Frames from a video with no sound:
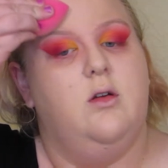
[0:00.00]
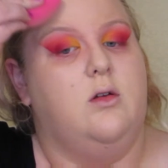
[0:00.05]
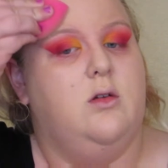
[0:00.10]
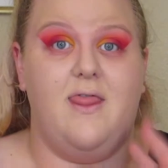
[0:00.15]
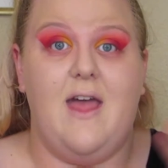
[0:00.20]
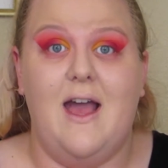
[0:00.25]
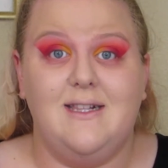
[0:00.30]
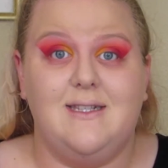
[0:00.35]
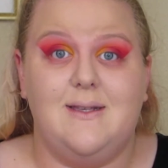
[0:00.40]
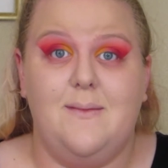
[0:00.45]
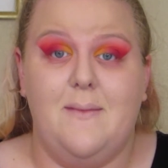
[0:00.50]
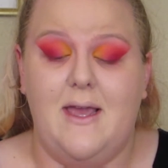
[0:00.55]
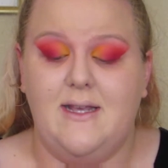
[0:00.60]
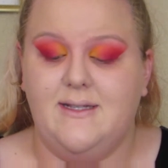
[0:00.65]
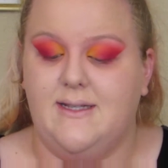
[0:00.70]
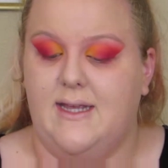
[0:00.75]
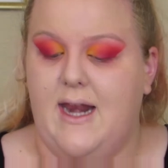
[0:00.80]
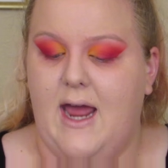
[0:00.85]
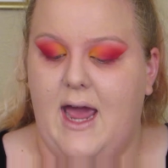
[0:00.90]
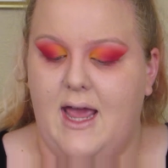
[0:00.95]
That's
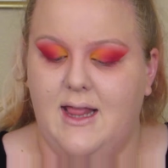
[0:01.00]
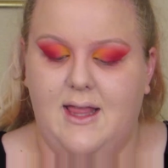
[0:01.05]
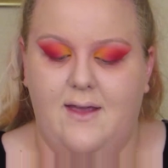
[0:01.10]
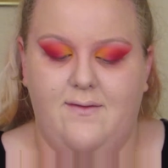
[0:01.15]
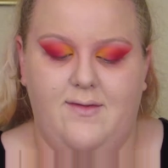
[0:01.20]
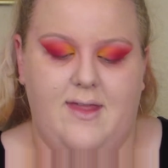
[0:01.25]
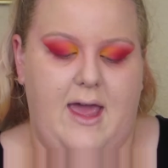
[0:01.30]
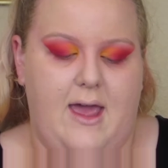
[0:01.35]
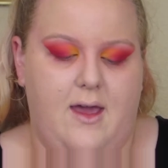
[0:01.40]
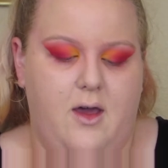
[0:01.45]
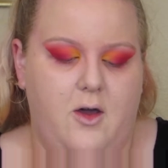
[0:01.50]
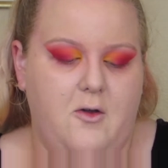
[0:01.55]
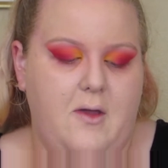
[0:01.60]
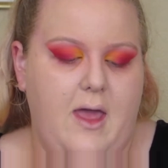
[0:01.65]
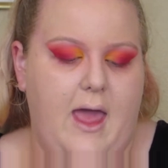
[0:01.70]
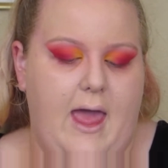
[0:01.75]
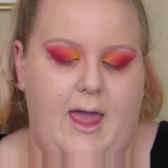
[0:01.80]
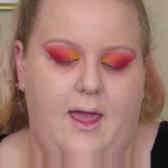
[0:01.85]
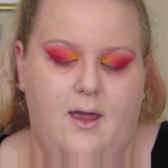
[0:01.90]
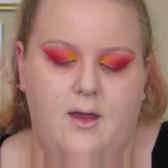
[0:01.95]
amazing. I love that.
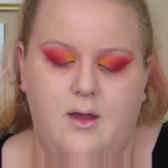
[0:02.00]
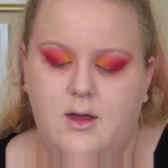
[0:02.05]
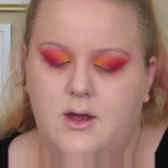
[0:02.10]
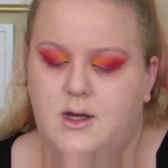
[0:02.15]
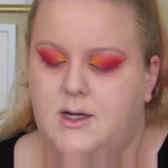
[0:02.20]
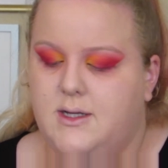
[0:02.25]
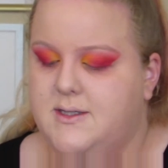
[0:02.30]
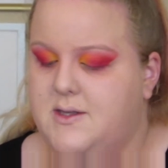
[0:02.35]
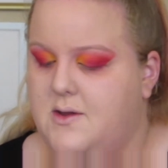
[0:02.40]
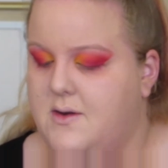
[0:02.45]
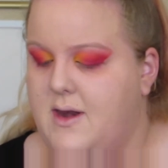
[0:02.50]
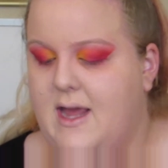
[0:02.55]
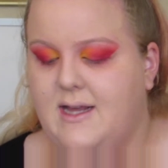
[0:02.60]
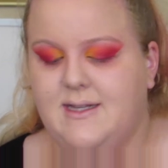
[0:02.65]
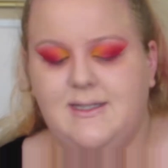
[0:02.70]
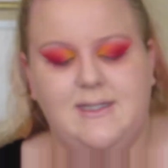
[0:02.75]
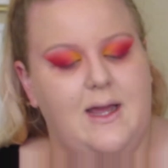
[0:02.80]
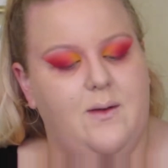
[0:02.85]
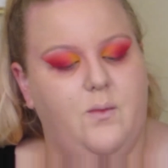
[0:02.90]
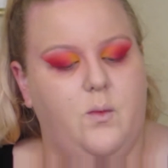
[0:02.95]
Okay, so
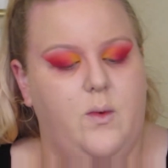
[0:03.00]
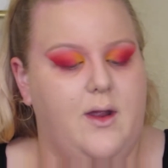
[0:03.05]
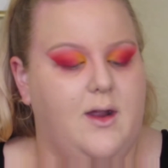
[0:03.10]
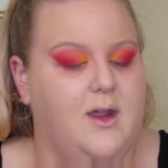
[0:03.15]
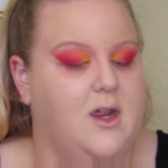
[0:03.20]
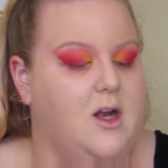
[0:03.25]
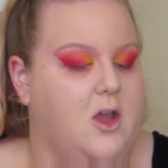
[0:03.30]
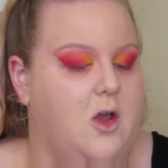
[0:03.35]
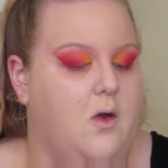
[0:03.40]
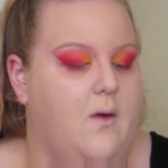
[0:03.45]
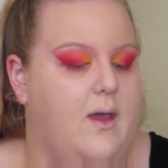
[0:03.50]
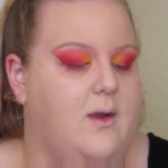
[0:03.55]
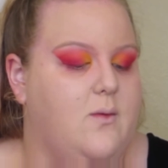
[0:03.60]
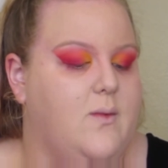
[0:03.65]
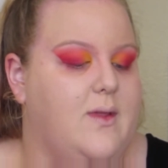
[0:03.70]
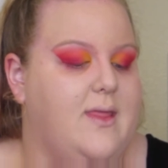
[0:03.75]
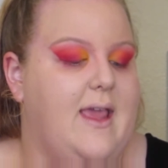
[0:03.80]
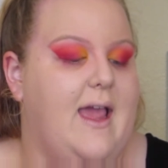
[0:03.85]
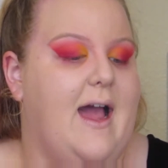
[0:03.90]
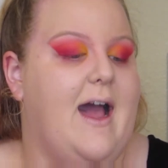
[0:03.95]
next up we are going to go in
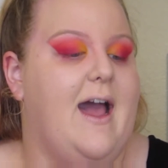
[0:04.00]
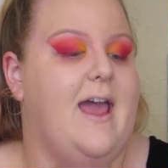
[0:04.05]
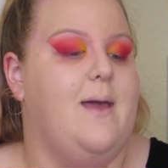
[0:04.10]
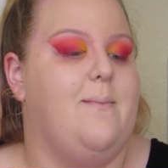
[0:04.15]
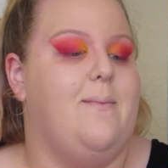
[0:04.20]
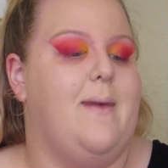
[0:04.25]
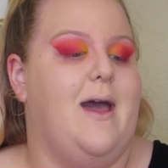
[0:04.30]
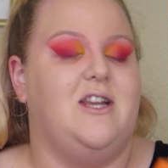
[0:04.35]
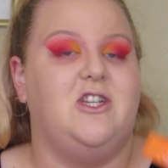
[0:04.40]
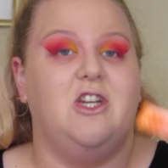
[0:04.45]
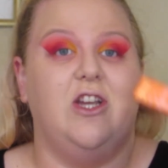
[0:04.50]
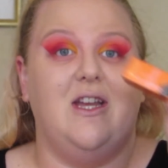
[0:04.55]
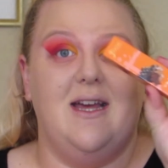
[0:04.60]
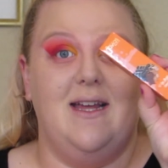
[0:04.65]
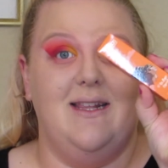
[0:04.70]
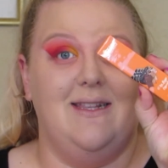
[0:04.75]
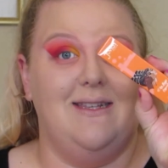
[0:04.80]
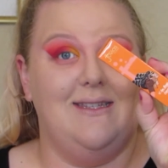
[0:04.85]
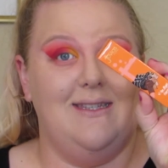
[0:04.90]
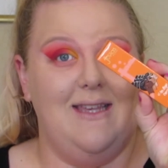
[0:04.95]
with the I Am Magic
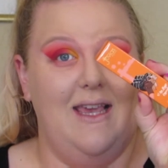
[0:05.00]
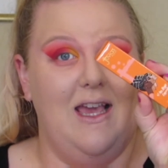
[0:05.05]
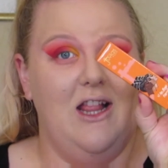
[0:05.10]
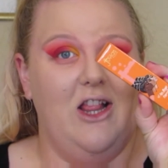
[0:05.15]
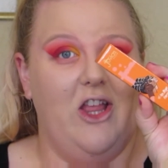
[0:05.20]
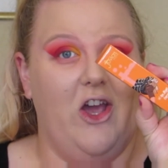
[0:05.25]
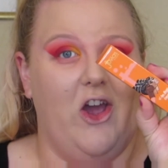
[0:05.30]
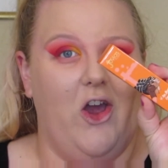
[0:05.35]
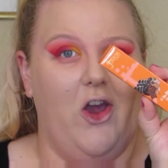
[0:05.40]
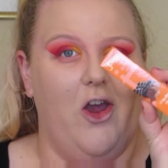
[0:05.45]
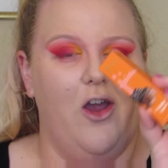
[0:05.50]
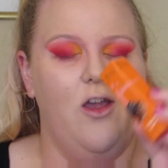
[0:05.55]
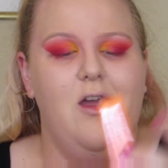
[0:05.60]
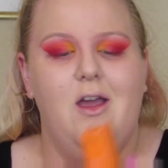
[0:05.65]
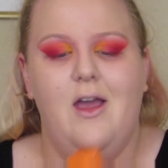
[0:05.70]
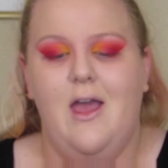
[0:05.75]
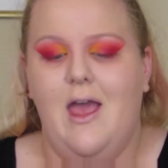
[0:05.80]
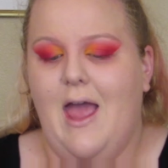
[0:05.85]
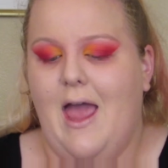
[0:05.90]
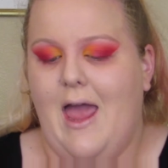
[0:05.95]
Concealer.
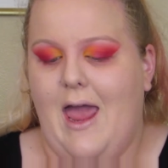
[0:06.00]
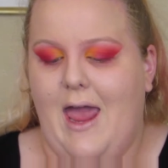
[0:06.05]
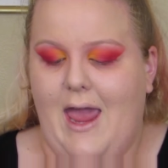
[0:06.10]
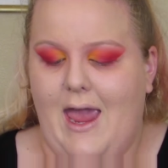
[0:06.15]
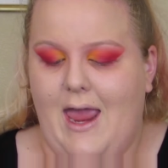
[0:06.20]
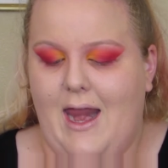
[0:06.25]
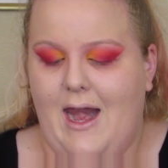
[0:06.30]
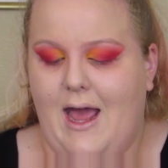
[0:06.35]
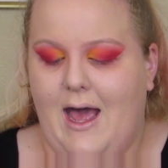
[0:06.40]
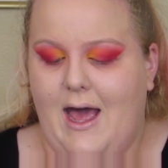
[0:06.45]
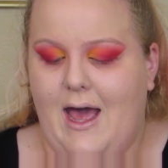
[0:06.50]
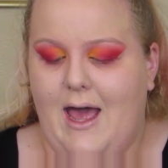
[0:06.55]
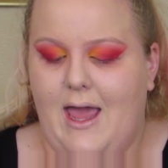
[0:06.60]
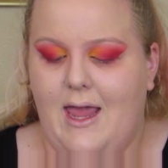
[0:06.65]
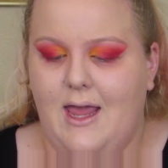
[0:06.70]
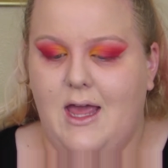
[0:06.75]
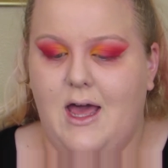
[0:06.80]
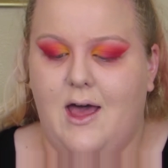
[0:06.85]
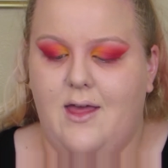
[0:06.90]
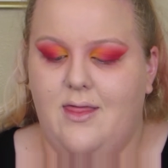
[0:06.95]
And
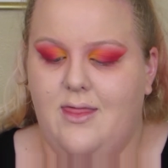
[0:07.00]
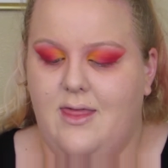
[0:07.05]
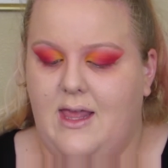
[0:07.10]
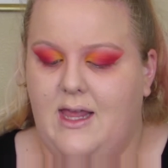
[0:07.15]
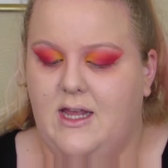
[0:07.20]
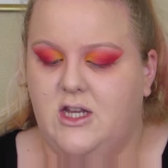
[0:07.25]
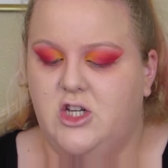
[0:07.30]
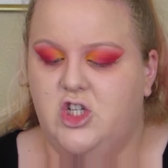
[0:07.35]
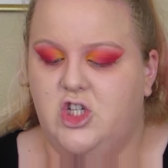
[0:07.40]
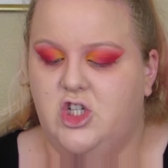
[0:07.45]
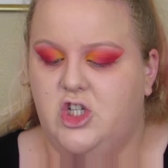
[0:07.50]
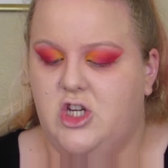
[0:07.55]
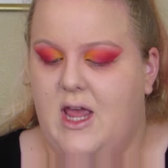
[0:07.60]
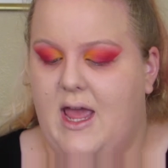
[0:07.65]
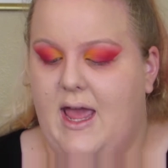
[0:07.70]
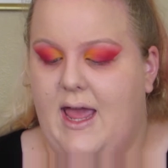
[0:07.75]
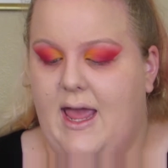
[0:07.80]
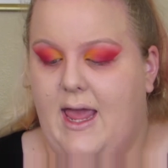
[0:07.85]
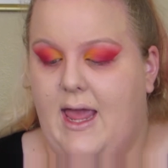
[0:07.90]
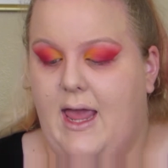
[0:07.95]
I got the
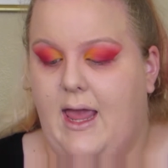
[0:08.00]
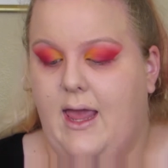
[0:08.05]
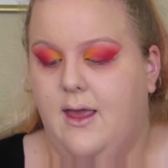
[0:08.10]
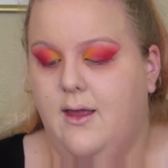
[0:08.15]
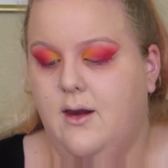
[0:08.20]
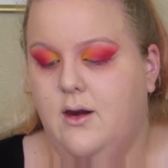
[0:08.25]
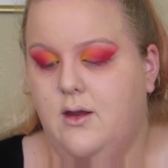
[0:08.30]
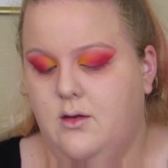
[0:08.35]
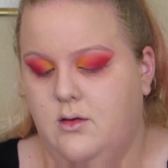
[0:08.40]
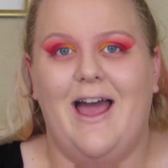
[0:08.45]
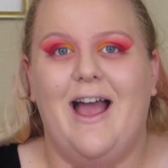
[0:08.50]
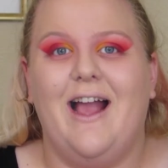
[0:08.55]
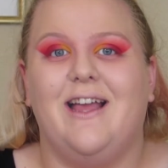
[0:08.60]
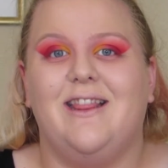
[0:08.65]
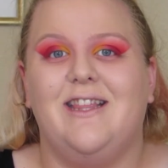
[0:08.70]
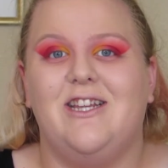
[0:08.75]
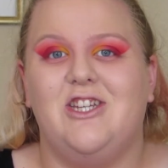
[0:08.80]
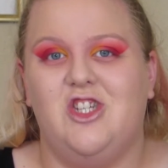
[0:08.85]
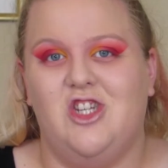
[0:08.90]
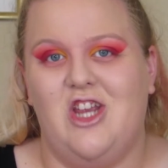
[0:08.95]
shade
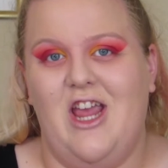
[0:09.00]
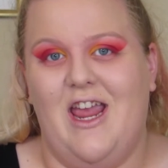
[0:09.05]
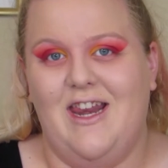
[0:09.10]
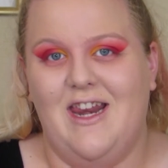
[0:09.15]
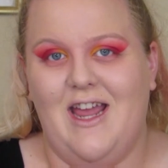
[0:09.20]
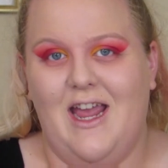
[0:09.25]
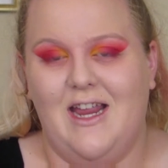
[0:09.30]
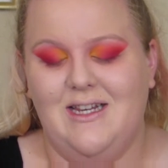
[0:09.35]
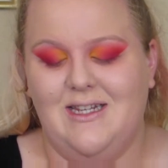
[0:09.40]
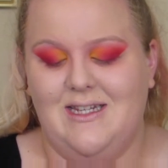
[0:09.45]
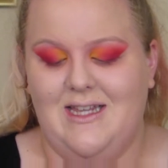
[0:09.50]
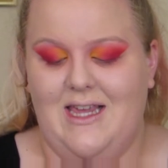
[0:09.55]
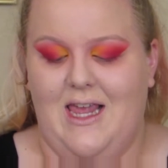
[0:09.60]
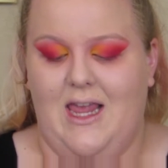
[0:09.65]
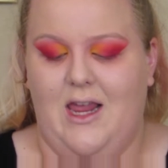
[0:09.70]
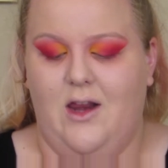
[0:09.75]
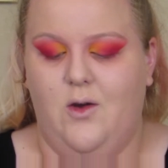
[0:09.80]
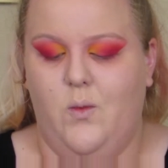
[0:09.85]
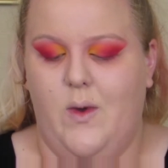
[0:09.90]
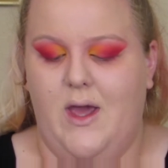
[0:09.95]

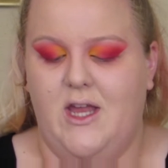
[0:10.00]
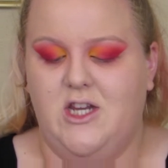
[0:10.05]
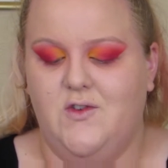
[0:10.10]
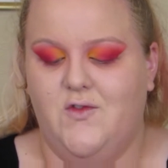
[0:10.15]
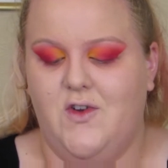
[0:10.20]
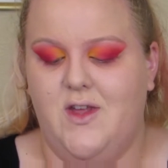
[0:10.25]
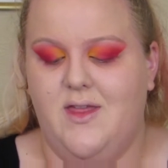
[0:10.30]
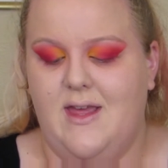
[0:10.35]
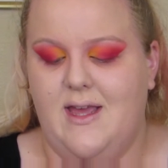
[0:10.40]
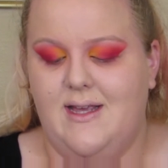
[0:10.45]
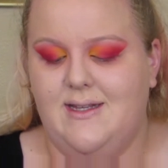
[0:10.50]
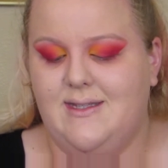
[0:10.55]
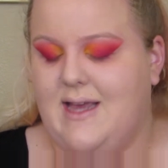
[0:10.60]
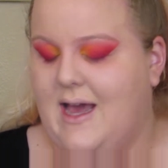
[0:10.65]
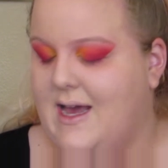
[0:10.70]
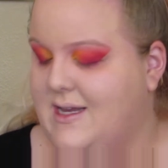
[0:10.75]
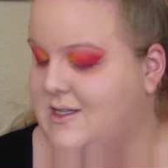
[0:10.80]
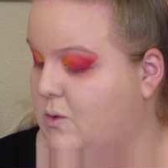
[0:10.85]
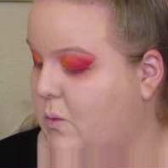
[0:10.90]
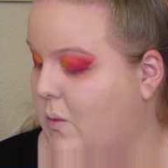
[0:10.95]
19, which for this
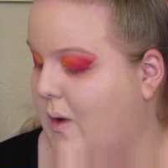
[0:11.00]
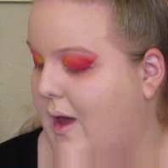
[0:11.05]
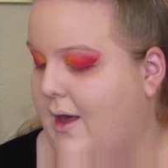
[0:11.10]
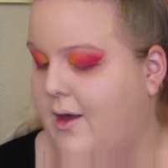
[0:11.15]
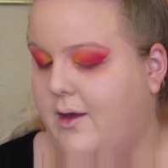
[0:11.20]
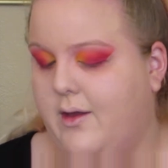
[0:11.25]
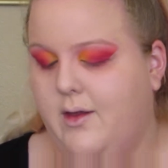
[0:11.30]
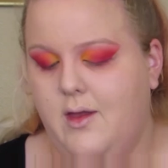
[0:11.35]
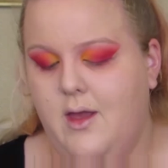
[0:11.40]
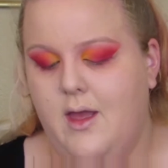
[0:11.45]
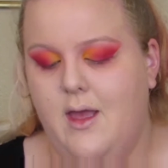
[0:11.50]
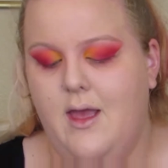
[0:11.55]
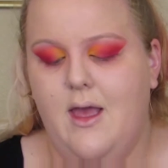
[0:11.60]
as well,